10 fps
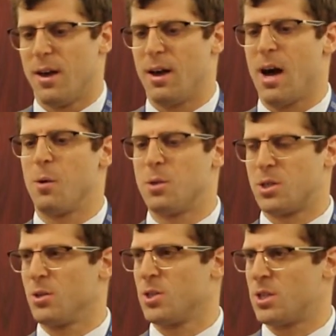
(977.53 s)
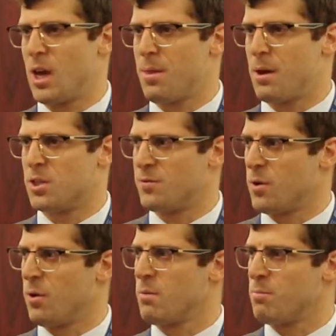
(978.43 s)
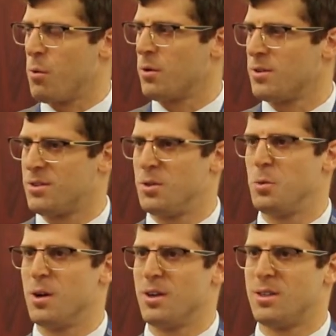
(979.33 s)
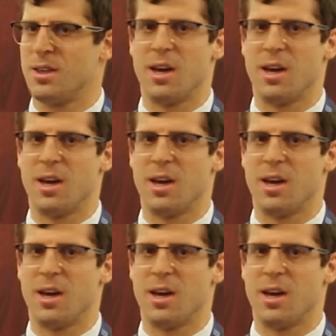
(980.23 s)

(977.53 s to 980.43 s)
I would still say that it's very important to